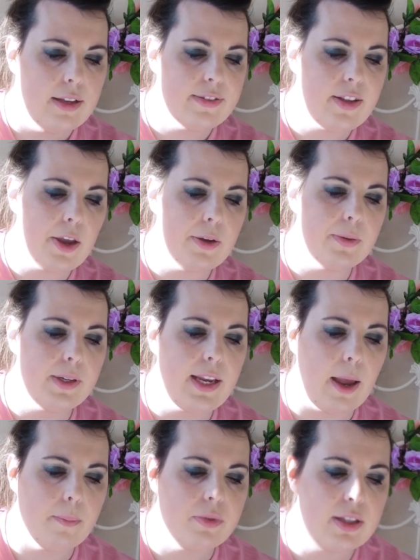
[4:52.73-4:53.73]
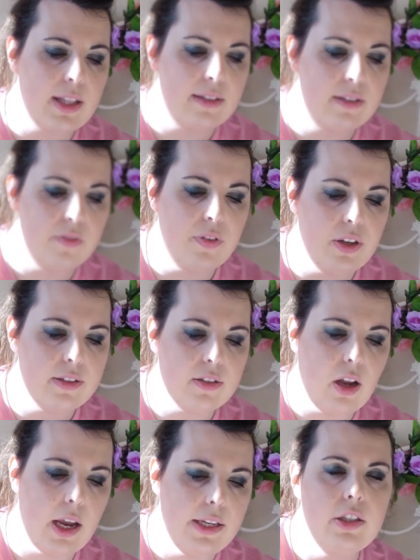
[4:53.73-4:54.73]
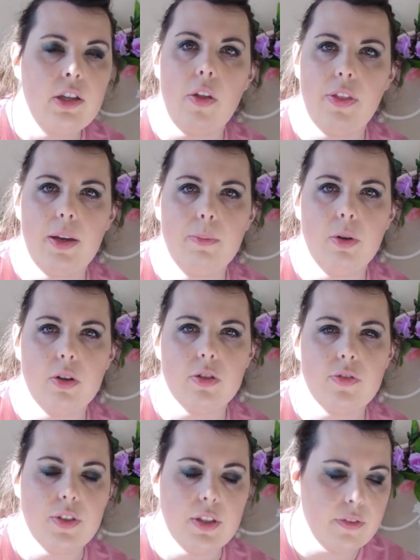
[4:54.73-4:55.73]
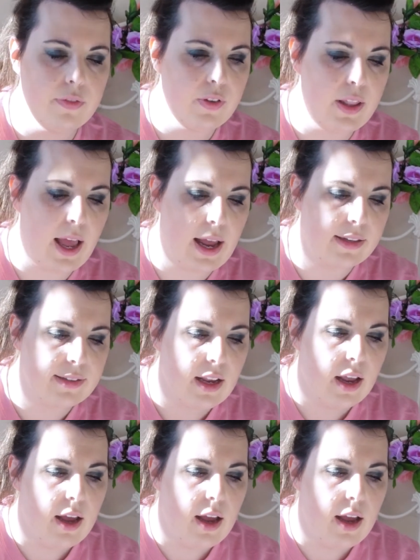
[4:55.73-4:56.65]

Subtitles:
So yeah, so that's the first night, nothing booked for that.